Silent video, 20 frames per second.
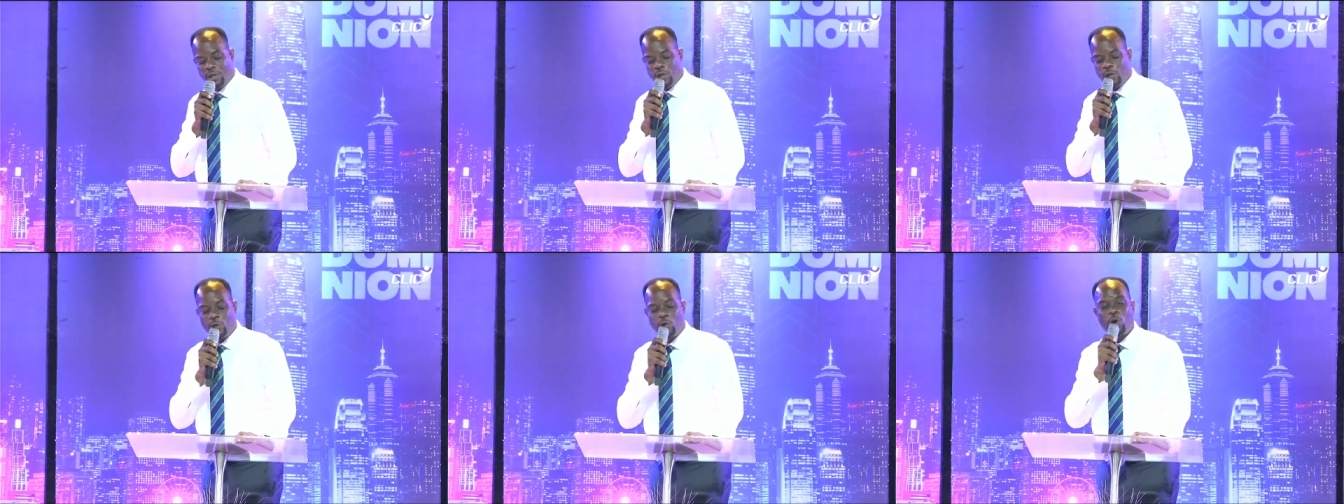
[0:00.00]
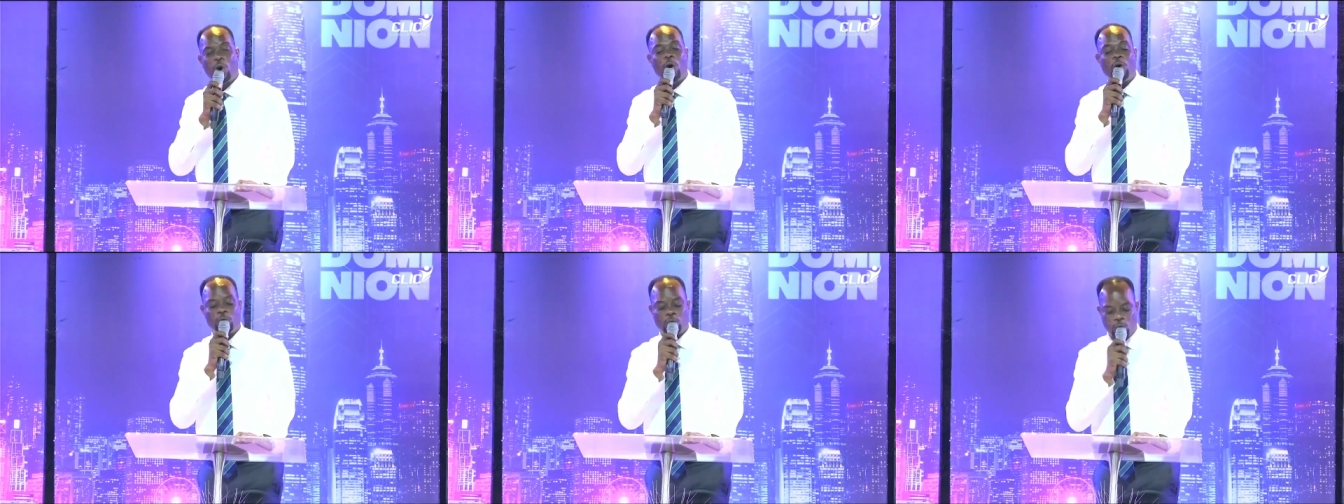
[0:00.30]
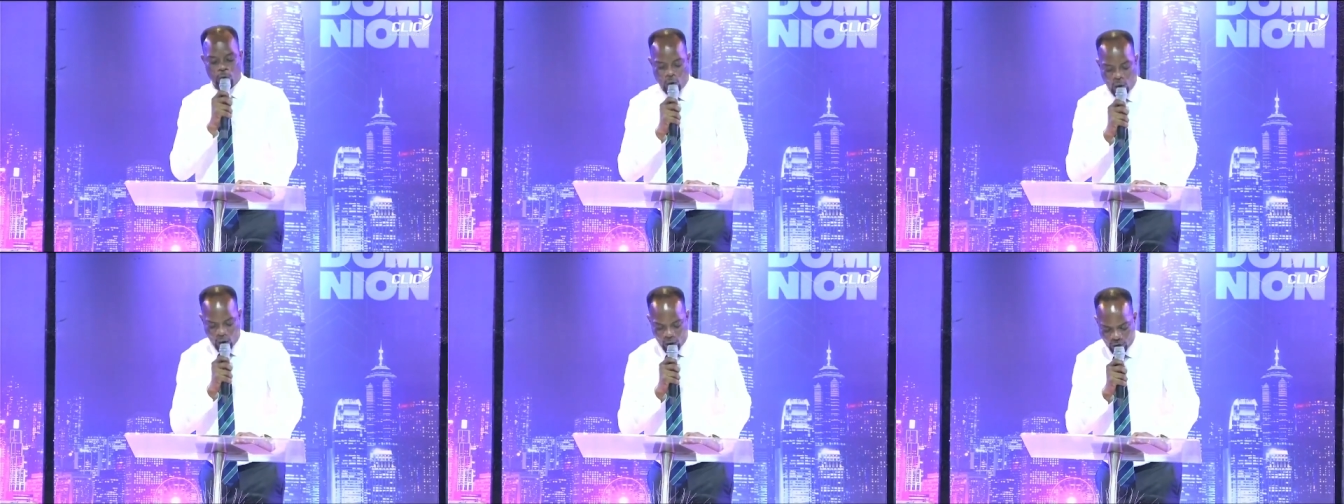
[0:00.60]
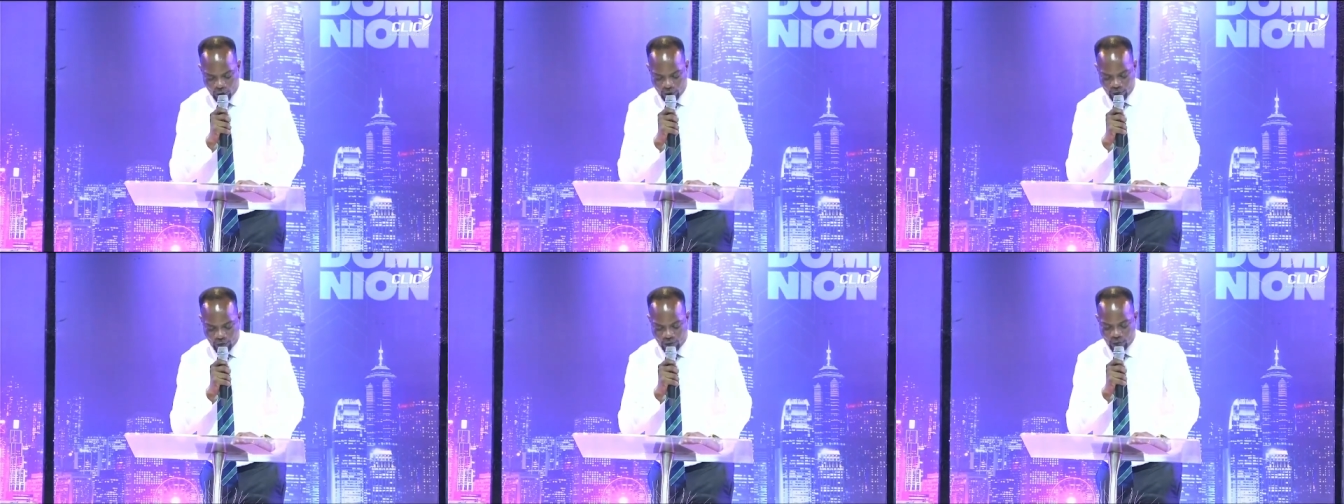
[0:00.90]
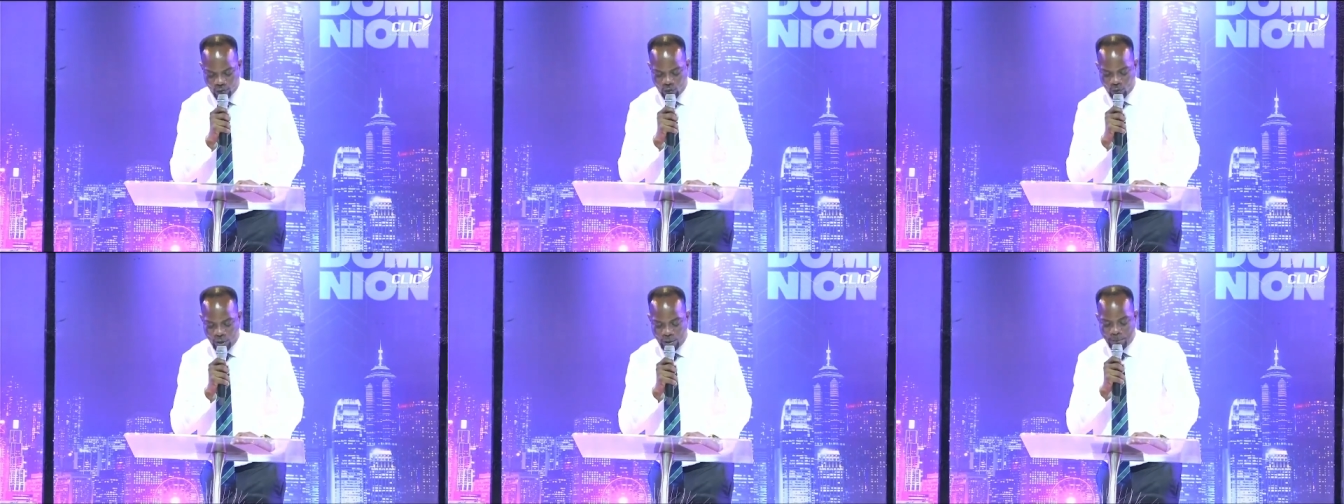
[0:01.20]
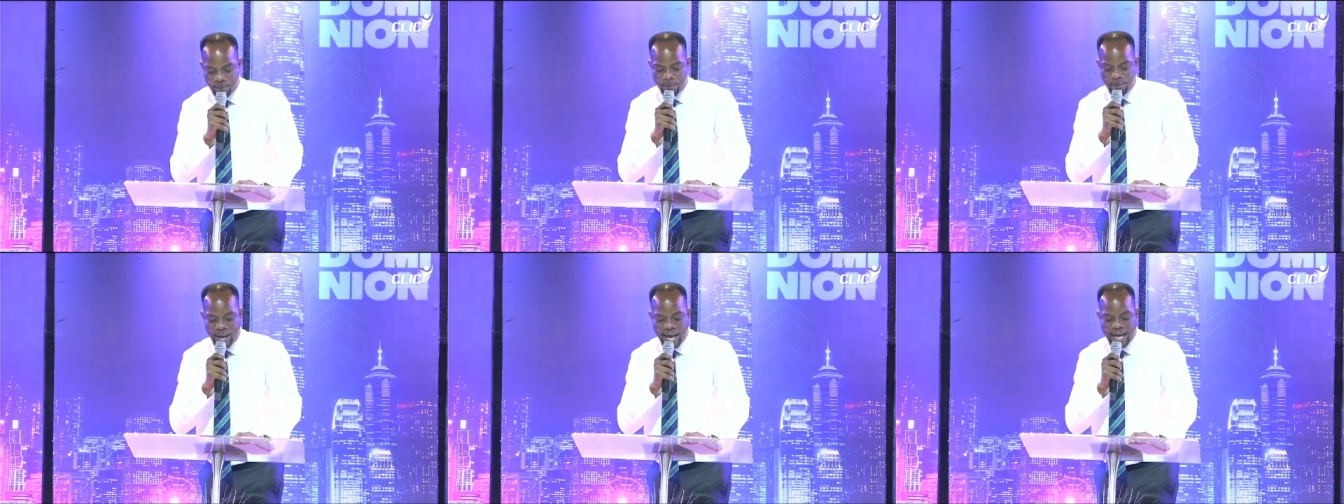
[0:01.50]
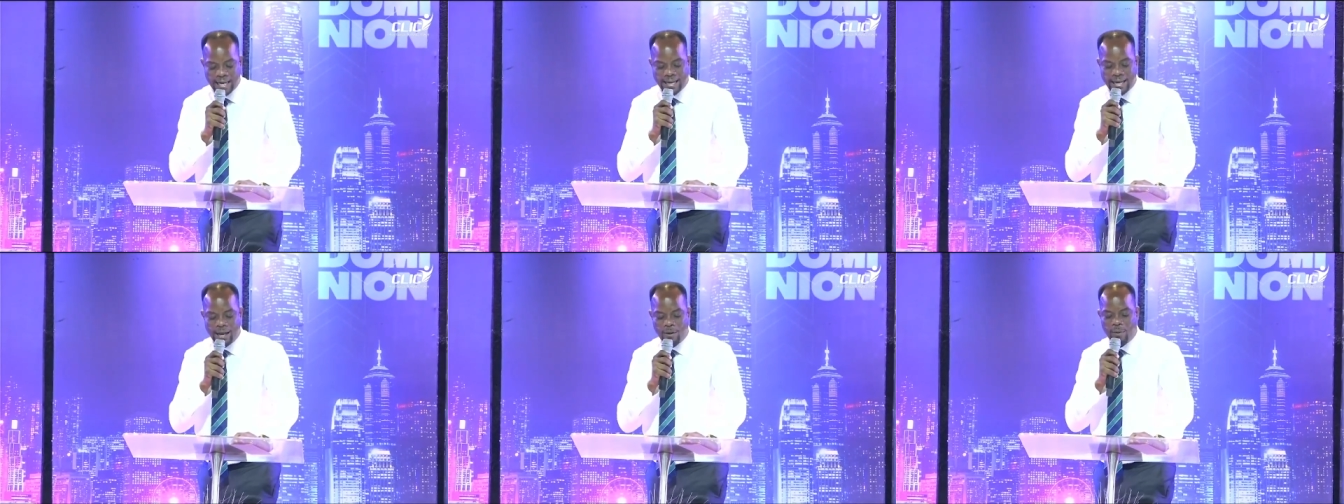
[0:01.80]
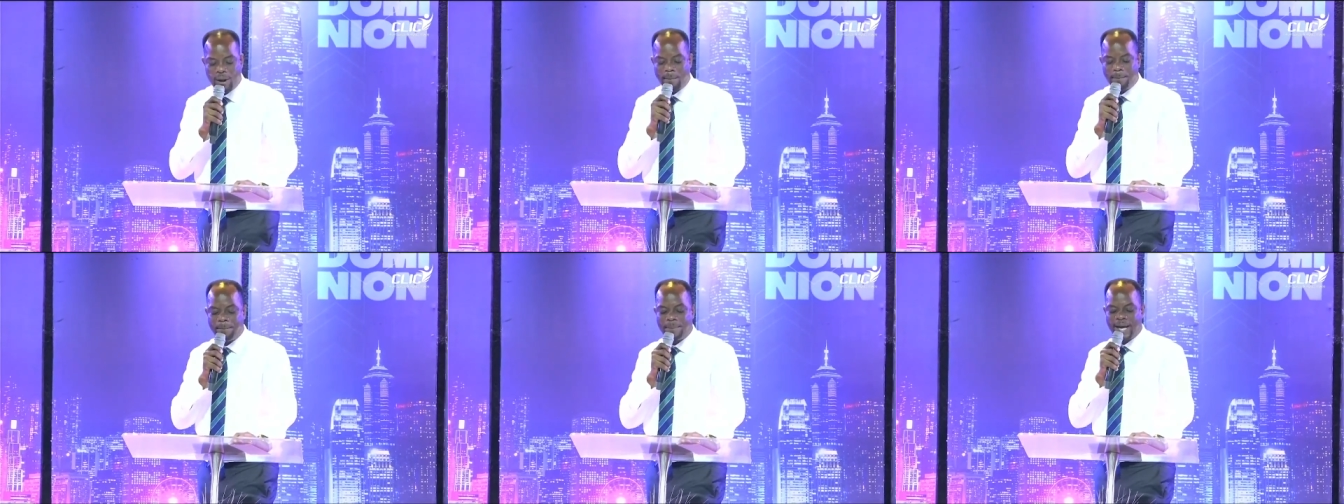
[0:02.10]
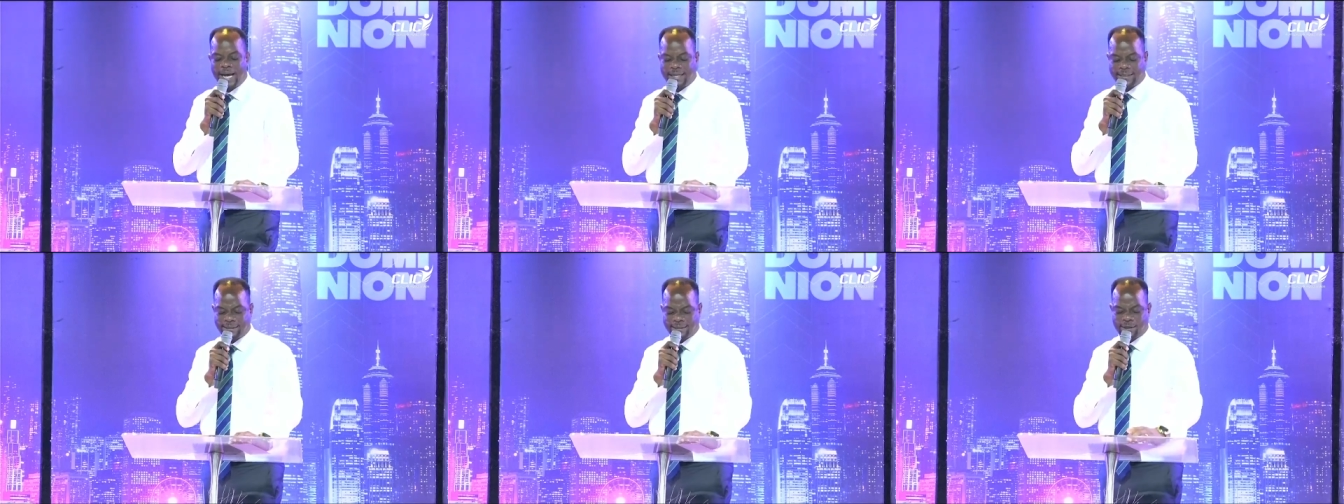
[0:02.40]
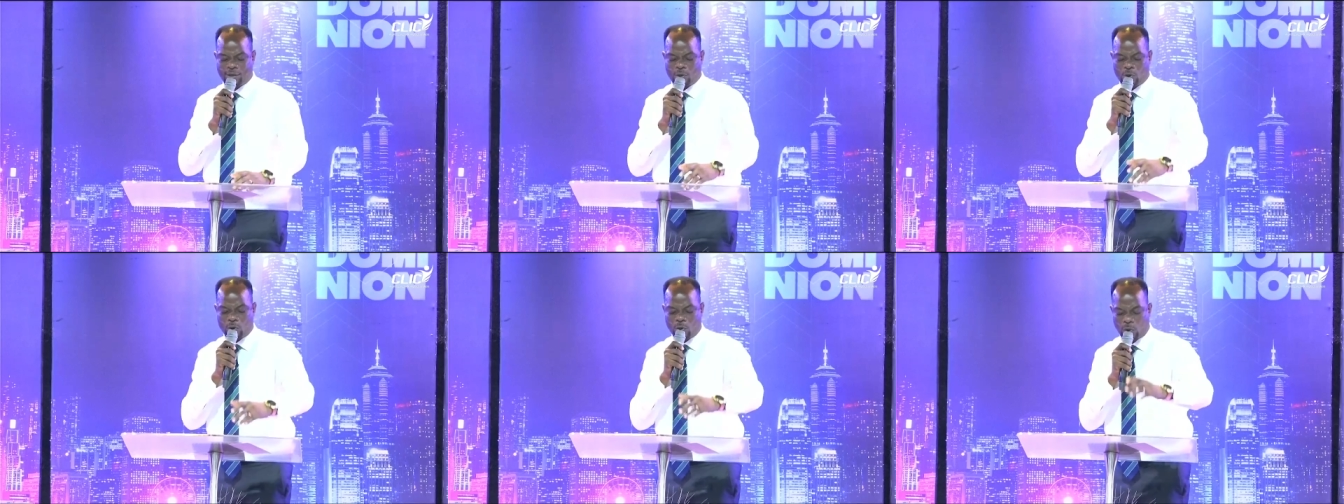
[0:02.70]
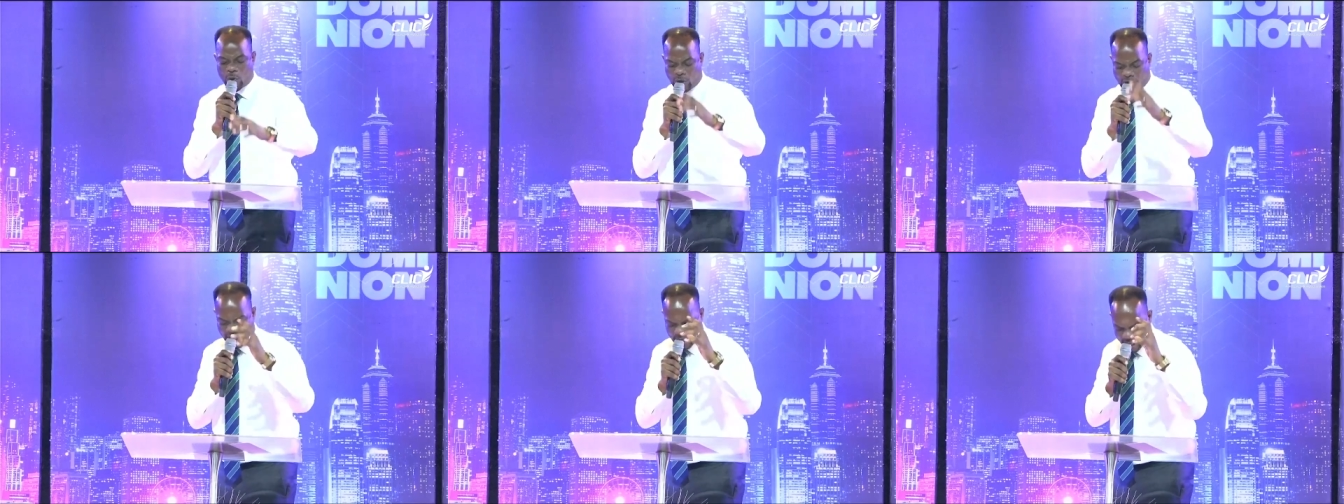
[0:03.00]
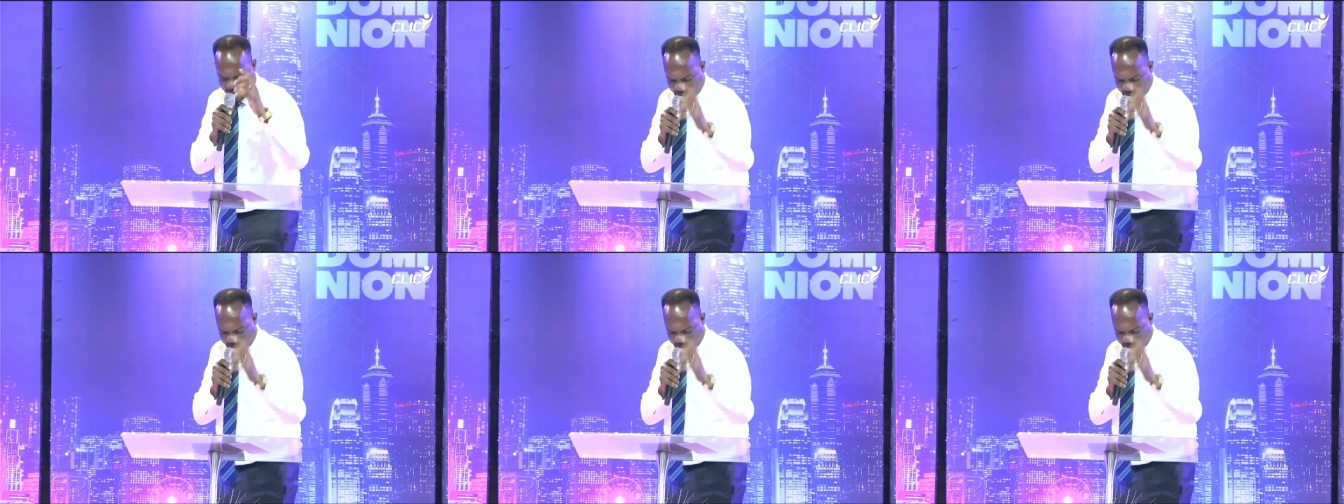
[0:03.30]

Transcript: God wrong, we mark our path crook.